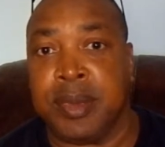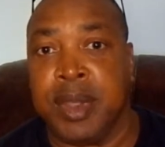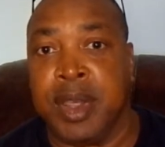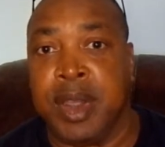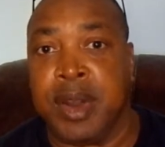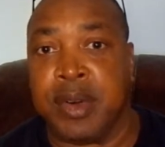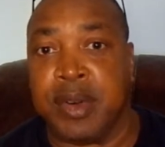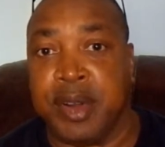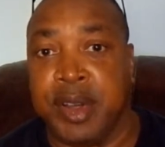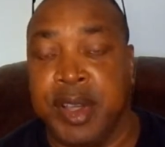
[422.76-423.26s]

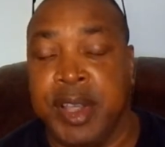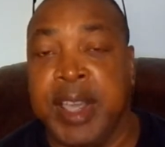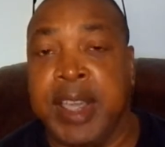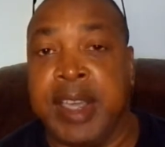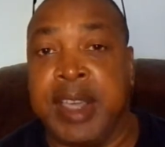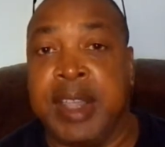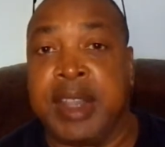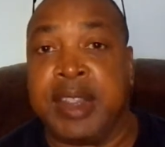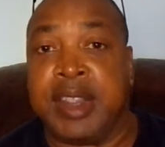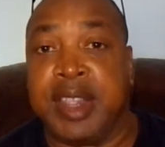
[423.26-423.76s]
right,
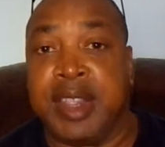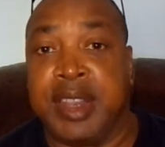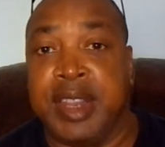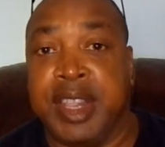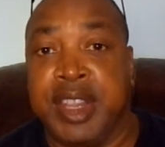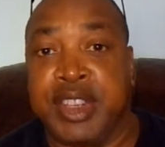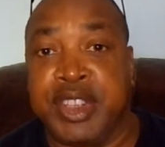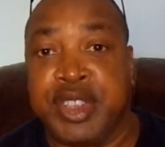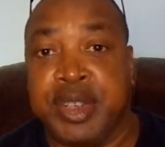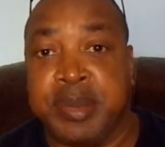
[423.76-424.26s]
then it
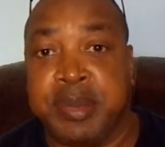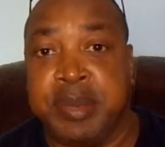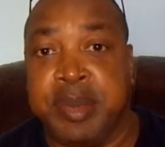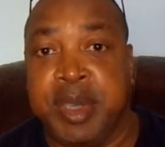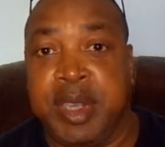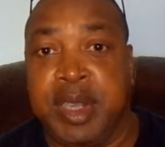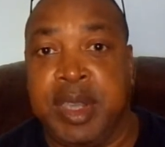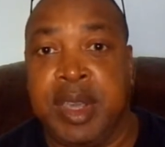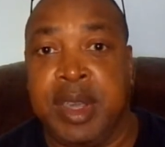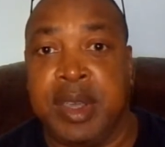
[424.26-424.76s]
should
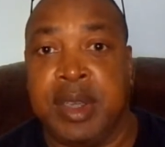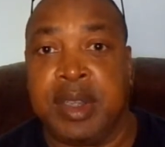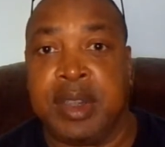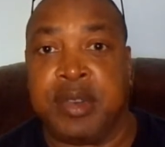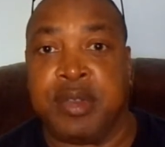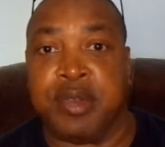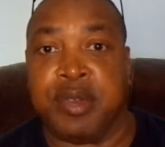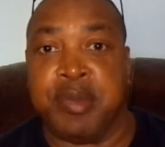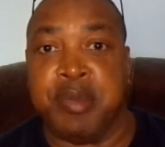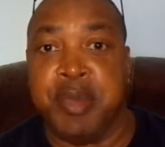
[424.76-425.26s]
be
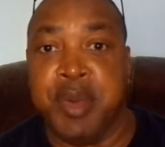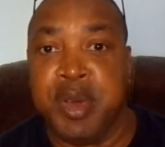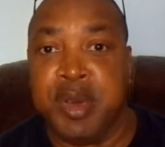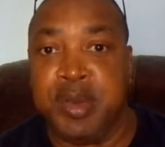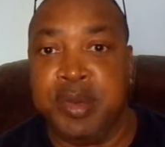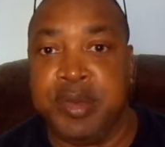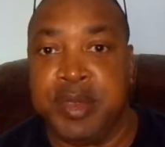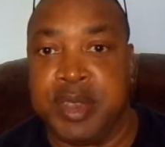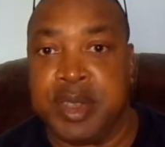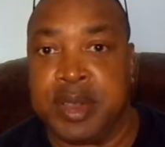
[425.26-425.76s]

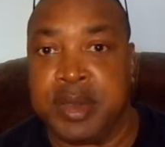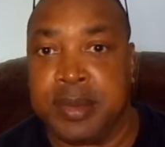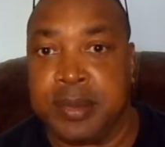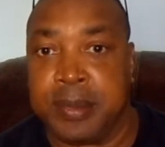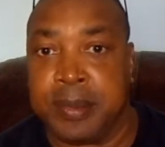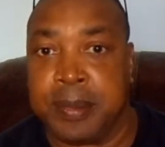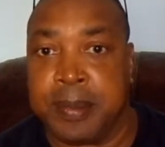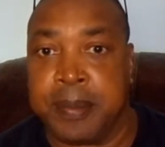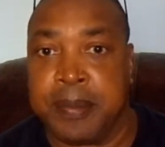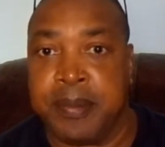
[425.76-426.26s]
removed.
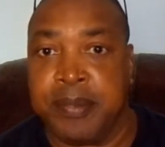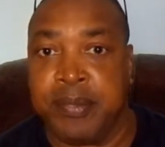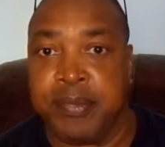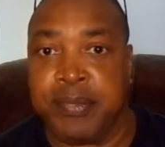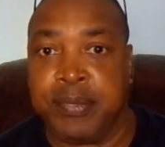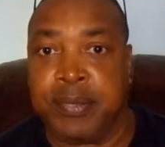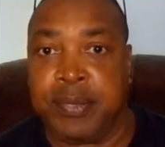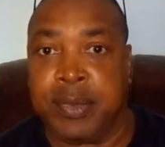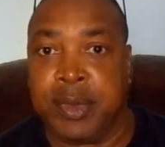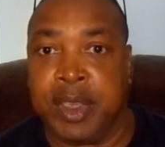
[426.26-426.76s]

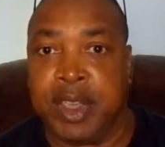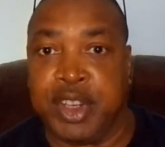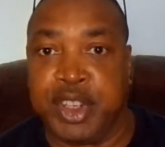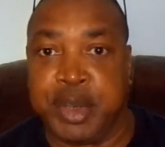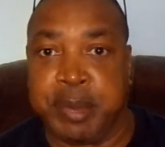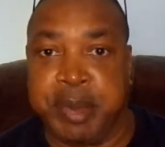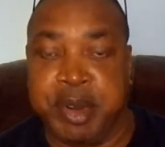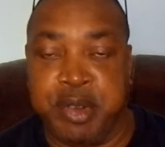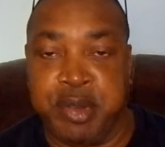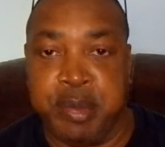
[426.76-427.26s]
It should
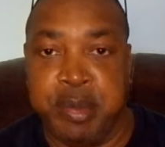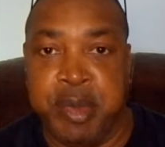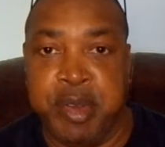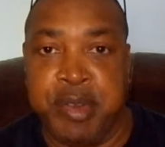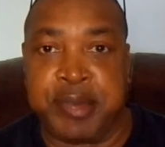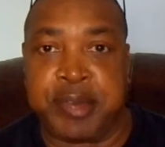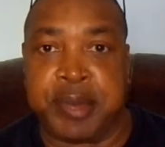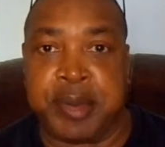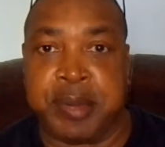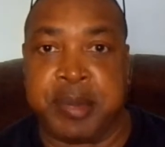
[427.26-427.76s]
be removed
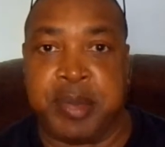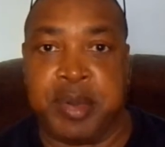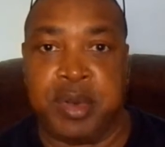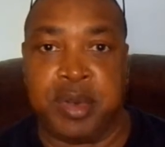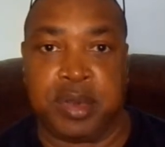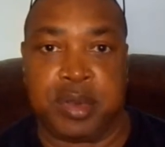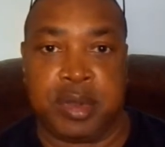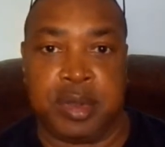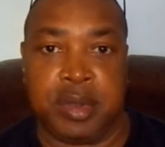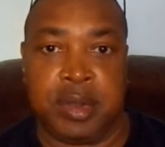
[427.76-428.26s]
from the book.
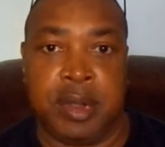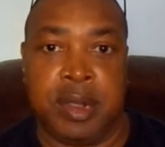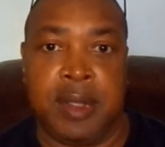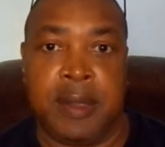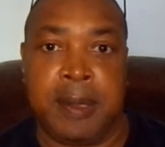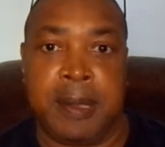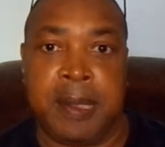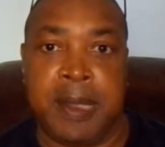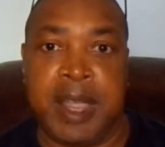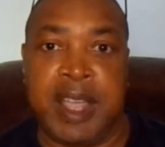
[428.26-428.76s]

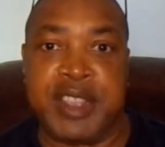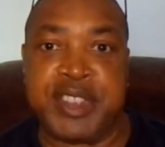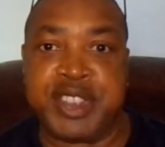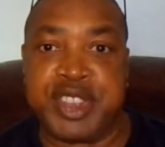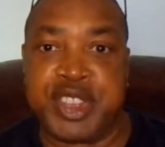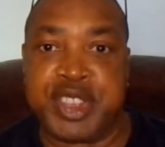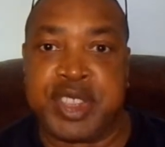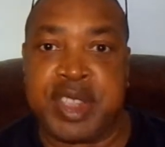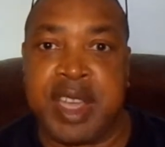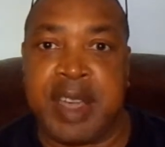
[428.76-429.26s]
Is
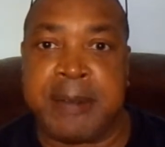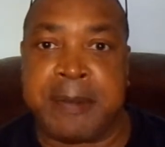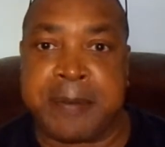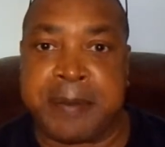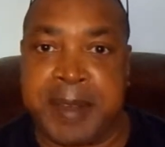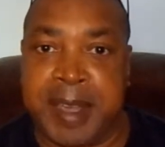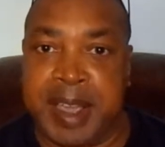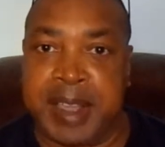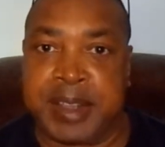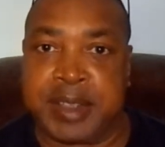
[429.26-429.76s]
this a
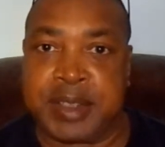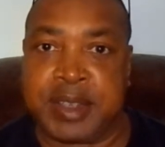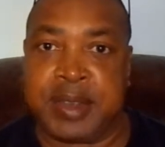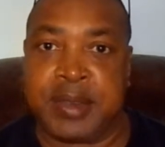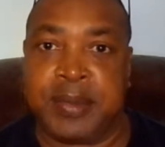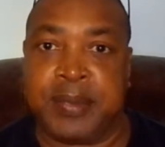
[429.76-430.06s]
fact?